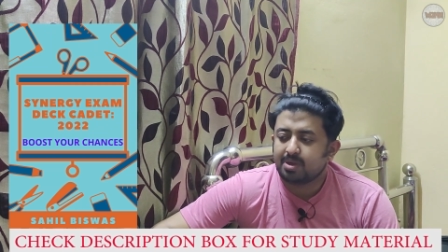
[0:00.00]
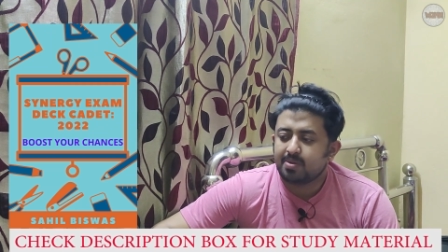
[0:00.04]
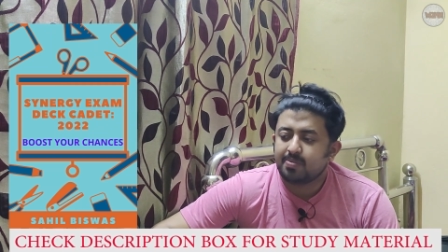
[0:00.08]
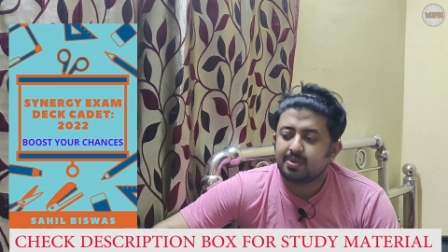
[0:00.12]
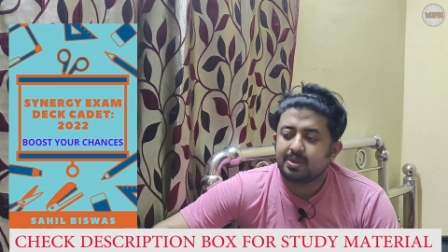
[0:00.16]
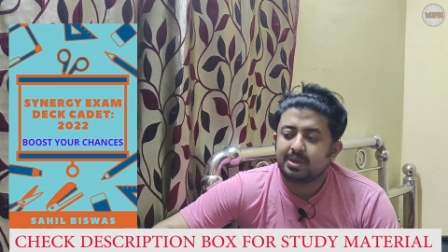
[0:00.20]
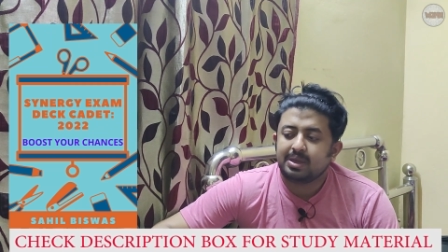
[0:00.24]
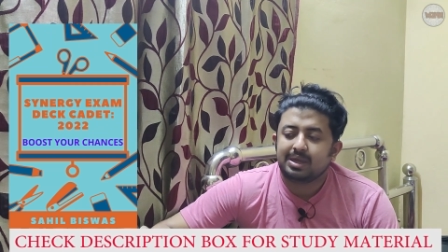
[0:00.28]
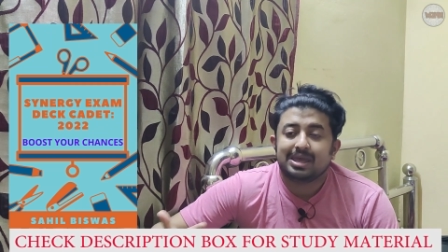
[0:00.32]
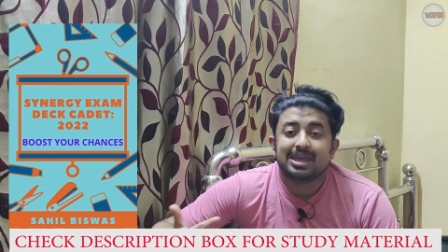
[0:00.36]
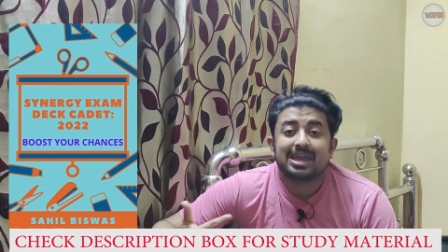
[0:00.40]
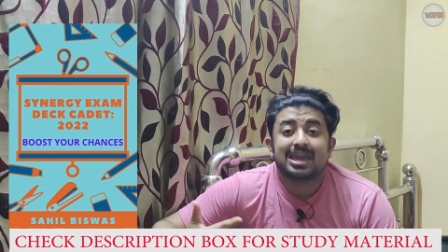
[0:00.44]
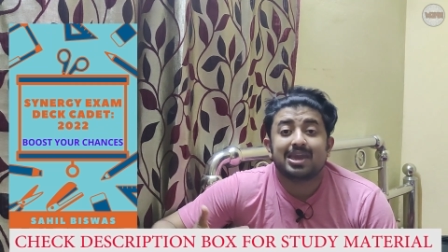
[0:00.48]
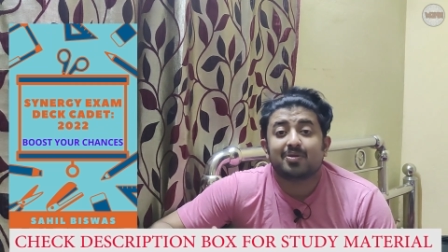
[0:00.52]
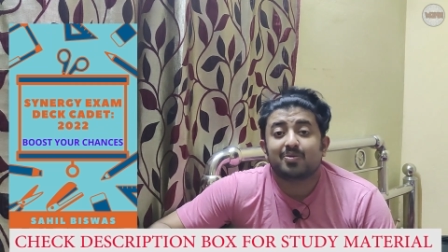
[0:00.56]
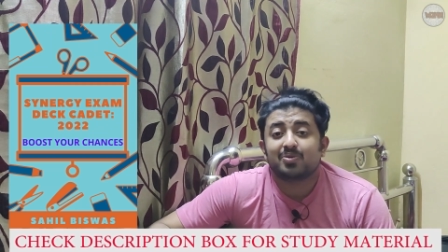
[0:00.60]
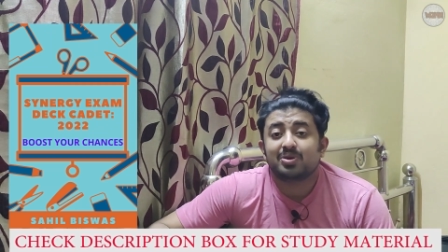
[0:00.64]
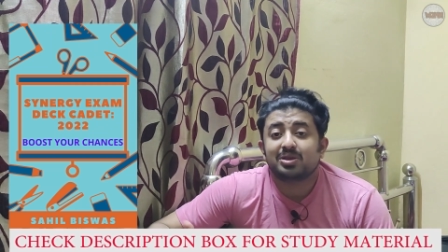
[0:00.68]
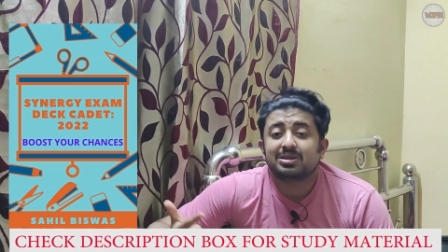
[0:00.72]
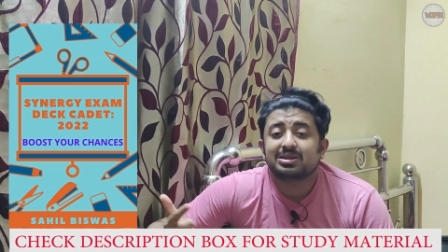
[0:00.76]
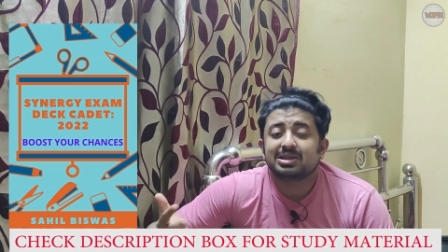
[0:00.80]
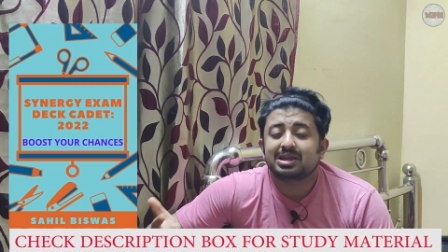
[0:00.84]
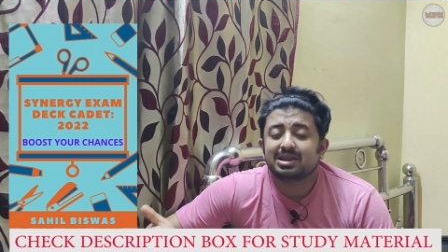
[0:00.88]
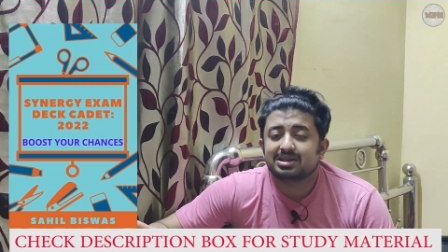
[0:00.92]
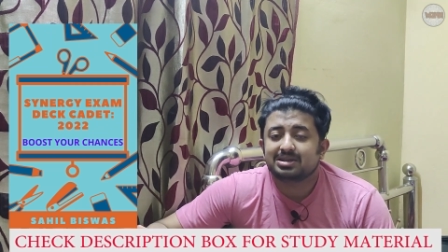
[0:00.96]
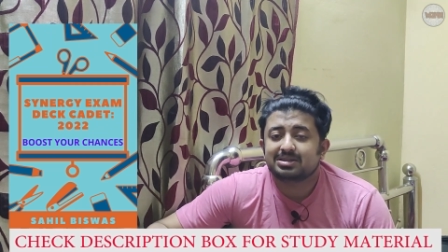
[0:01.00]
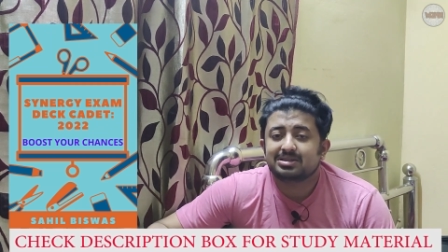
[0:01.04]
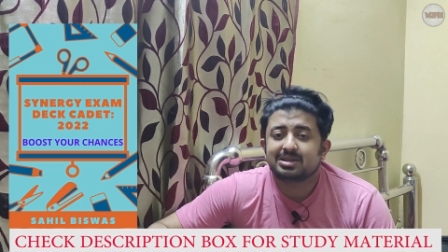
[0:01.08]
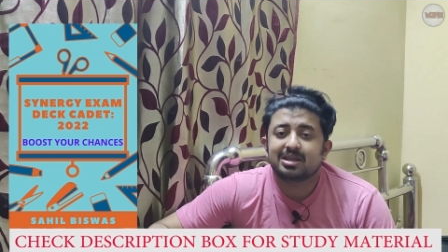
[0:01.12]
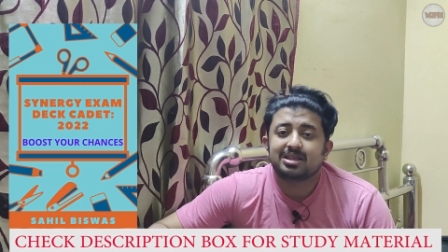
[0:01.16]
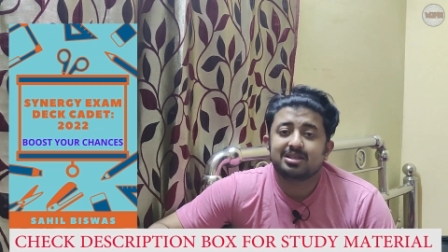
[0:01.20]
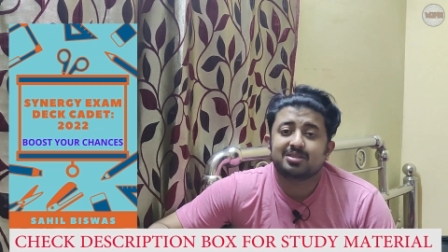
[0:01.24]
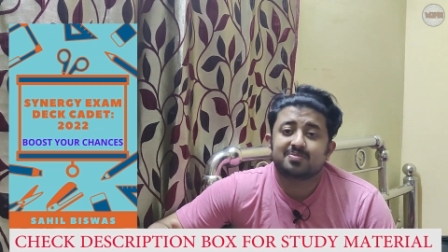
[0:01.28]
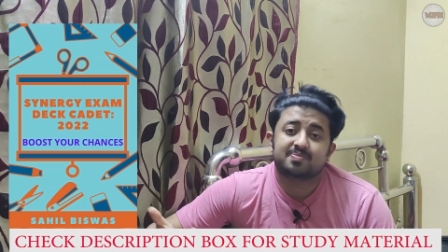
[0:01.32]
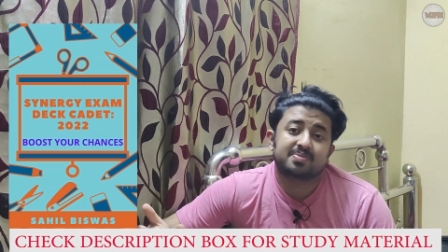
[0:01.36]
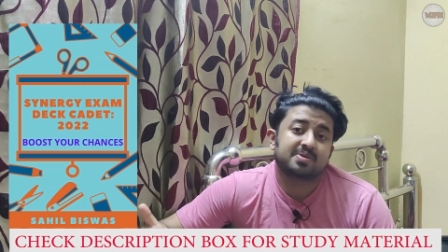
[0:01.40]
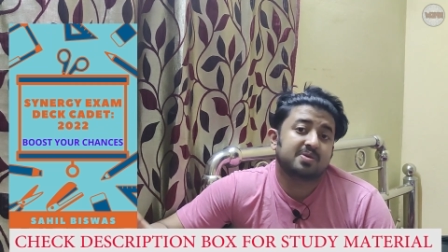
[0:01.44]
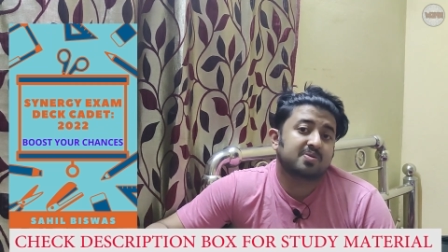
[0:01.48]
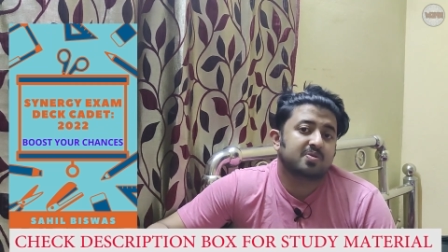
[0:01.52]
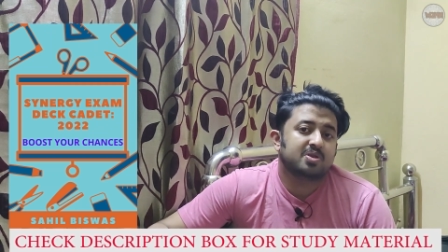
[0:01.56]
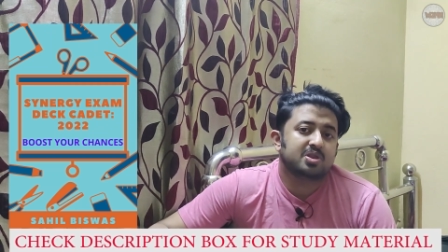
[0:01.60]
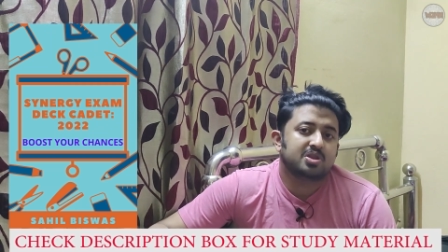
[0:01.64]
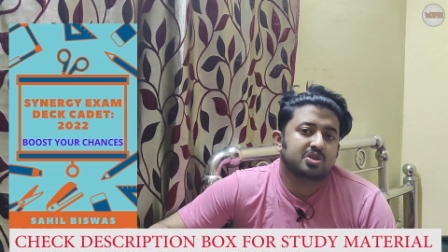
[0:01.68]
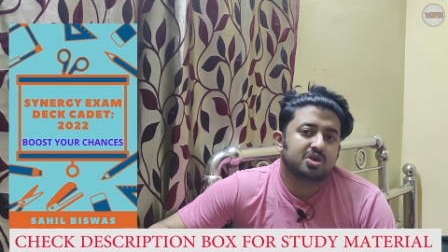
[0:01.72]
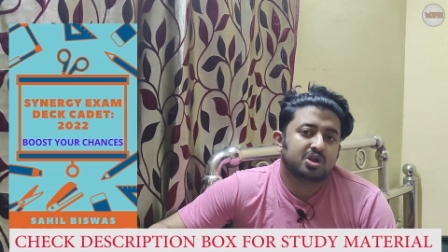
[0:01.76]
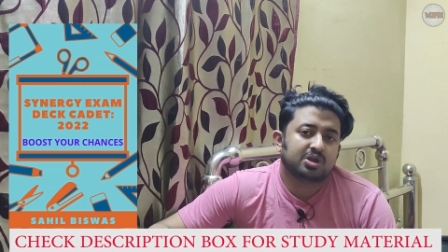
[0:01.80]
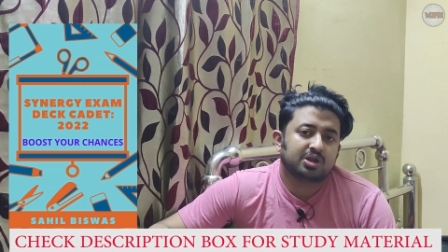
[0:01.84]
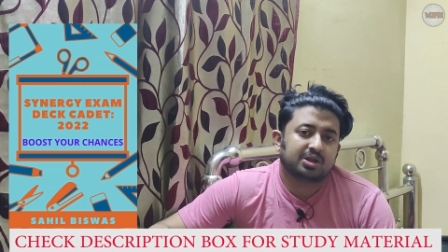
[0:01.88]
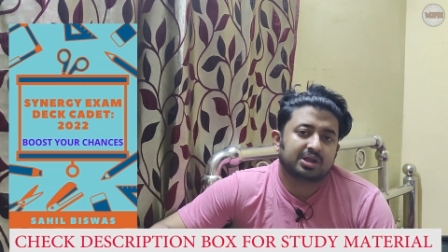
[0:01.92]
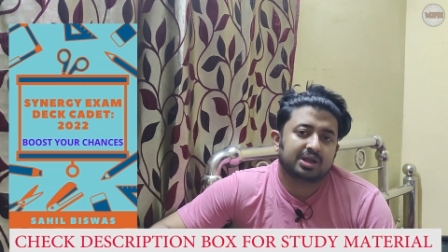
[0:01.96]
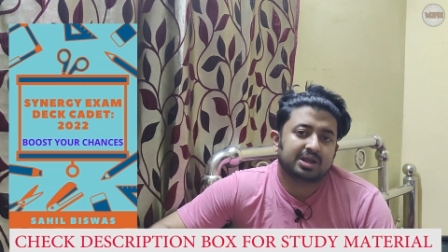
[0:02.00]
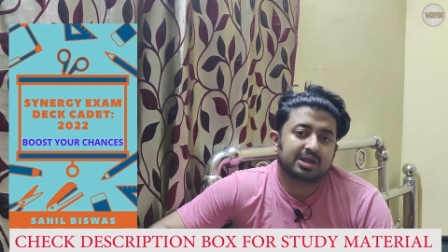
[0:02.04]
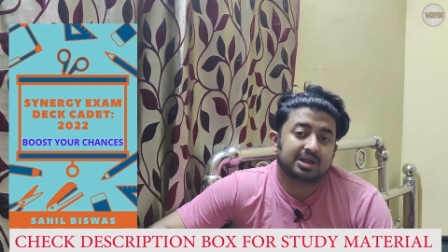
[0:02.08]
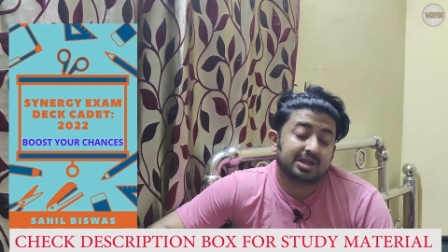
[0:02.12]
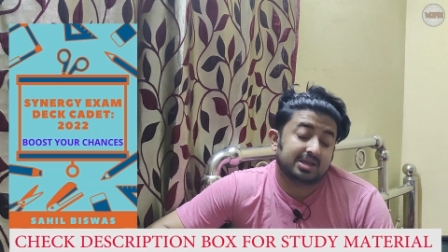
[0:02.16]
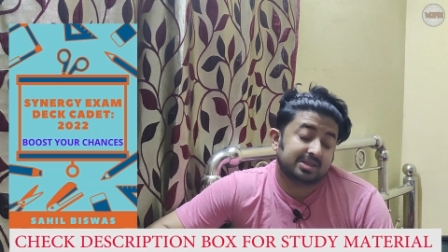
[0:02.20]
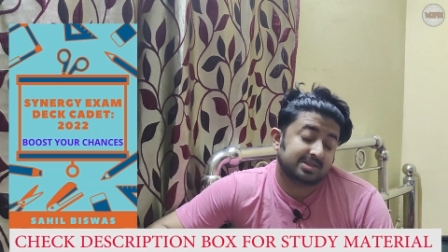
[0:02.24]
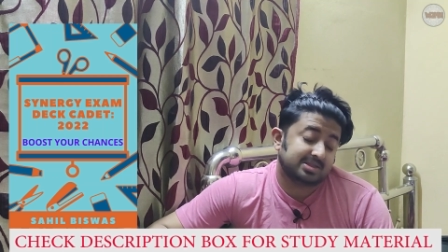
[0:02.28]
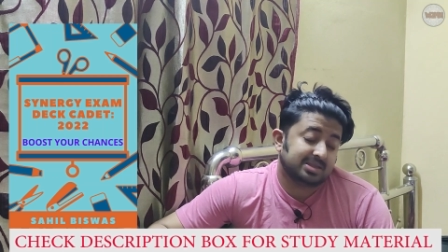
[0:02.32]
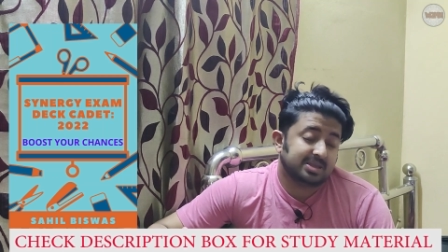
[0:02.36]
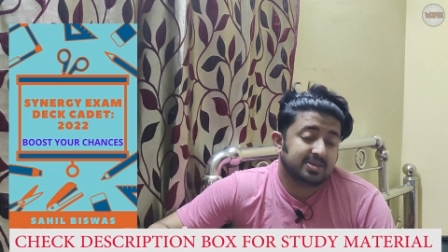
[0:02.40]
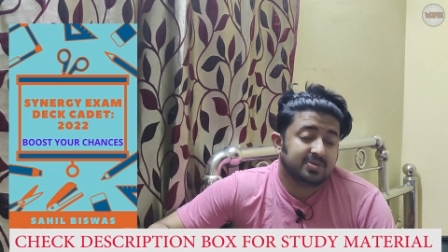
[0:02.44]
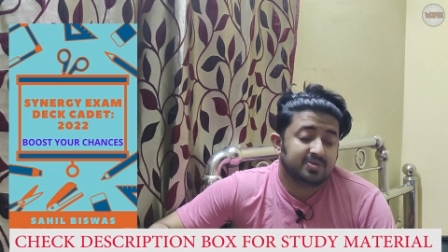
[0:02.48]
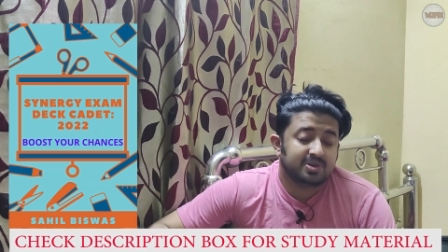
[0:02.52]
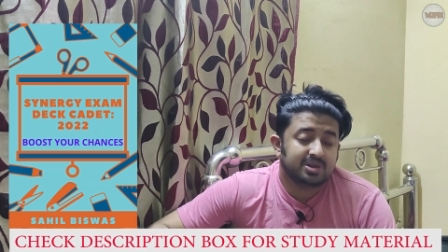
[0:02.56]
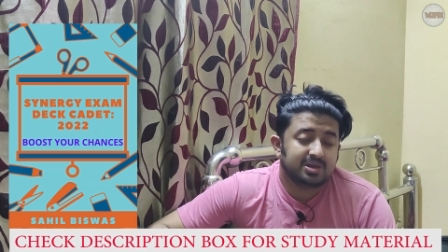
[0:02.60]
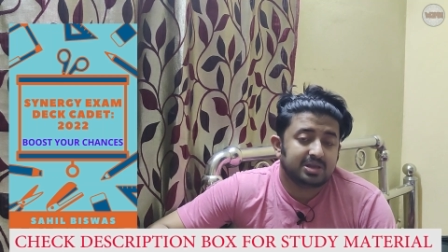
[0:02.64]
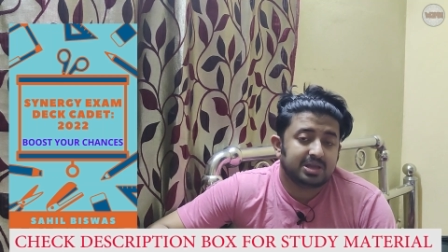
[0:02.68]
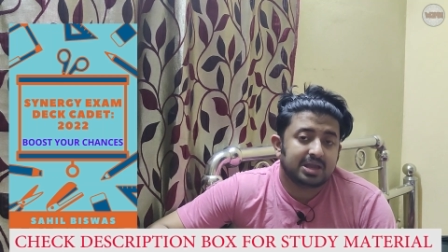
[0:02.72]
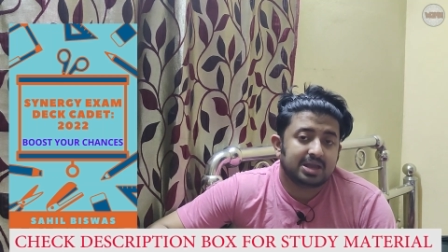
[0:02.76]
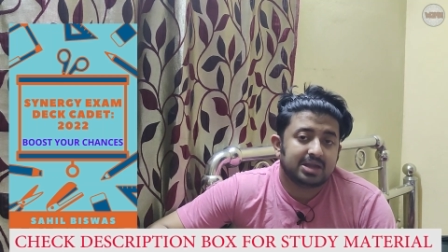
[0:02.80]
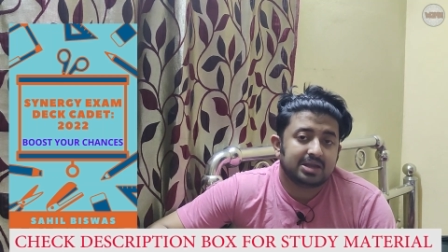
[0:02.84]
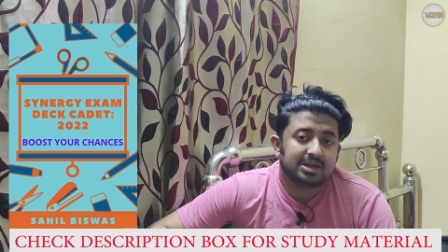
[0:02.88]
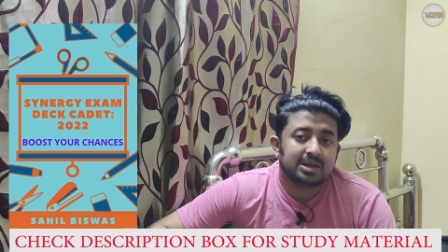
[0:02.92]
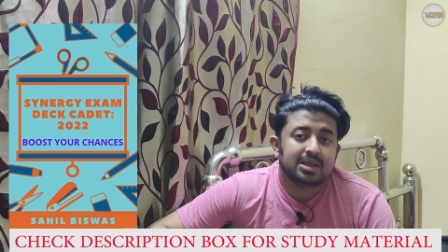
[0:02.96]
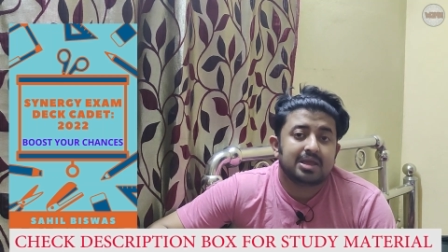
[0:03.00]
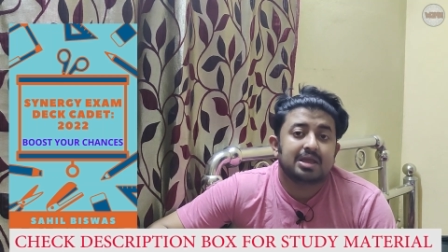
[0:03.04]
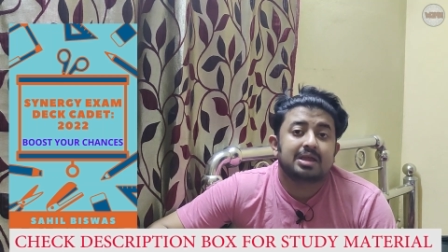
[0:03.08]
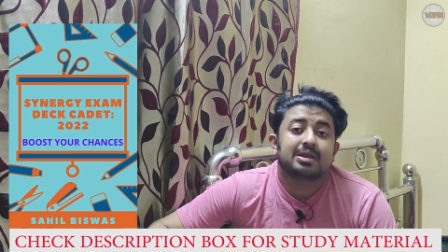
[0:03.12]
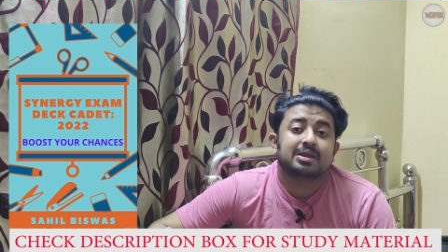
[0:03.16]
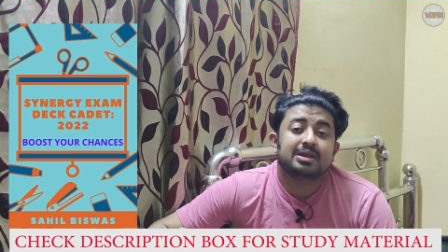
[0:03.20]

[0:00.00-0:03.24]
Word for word: maybe A will get chance, B will not get, C will get,